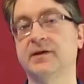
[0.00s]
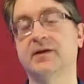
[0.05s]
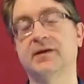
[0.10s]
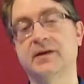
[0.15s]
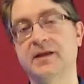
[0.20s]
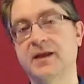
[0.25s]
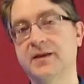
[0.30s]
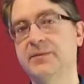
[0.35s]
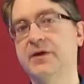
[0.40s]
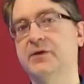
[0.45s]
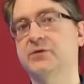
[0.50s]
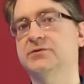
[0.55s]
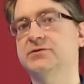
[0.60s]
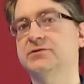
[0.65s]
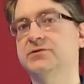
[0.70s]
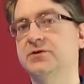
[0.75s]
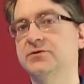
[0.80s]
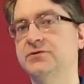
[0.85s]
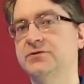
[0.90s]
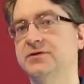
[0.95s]
name equals
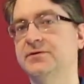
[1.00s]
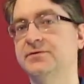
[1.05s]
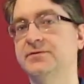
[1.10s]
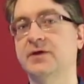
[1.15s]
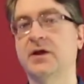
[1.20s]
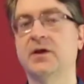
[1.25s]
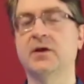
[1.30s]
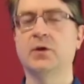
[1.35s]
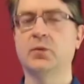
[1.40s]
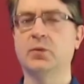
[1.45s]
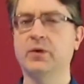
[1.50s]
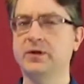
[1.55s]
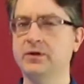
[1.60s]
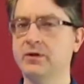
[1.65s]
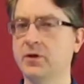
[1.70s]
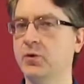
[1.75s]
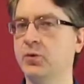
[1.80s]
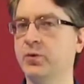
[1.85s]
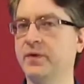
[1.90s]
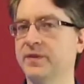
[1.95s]
Joseph, we
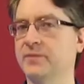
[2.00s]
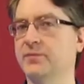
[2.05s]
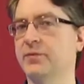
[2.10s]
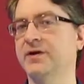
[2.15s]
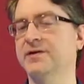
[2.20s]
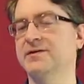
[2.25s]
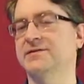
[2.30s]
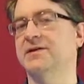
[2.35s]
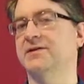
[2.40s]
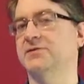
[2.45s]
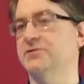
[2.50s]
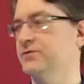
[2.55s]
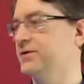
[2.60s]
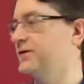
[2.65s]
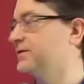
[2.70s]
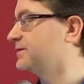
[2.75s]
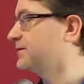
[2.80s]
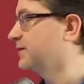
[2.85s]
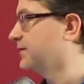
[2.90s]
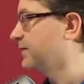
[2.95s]
know what the predecessor is.